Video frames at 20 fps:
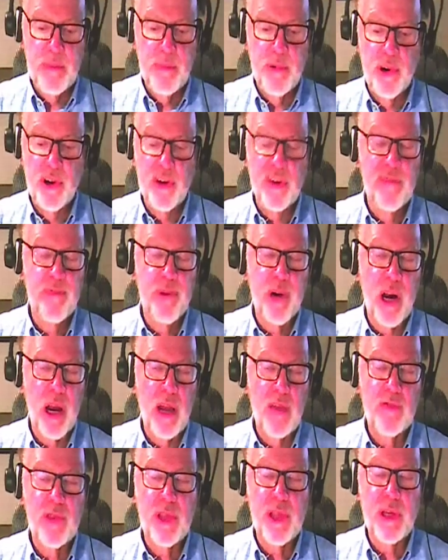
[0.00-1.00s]
point of
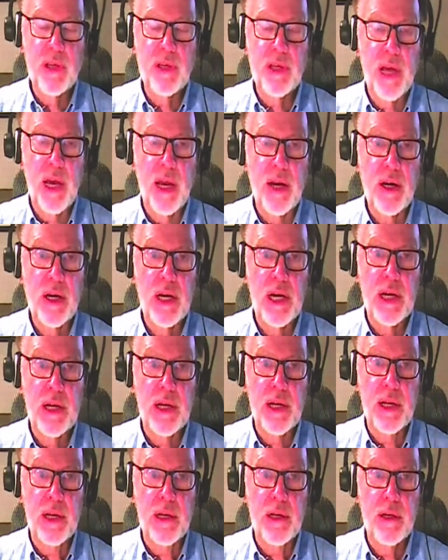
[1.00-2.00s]
pride for the entire
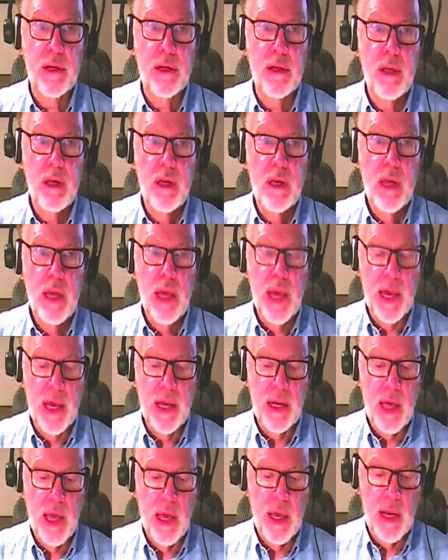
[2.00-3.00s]
continent.
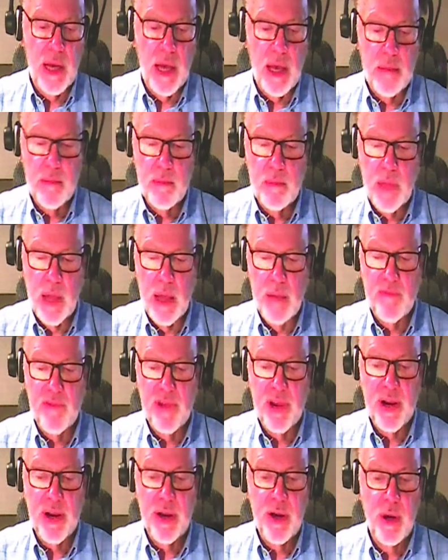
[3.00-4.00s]
And I'm
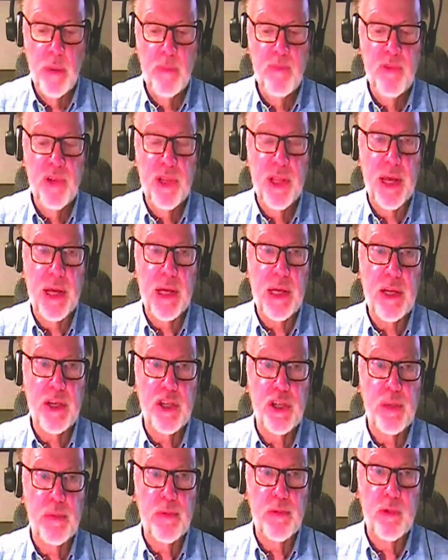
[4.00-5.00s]
very hopeful that
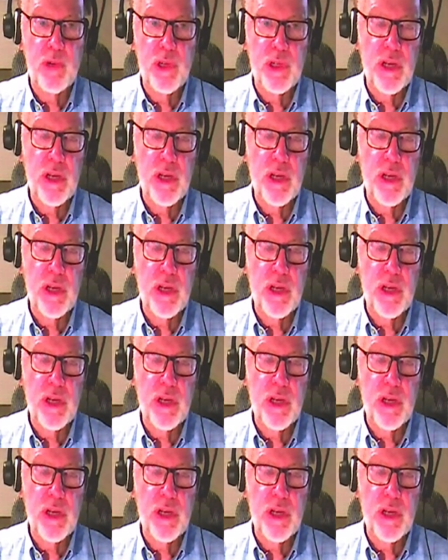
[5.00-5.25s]
Egypt will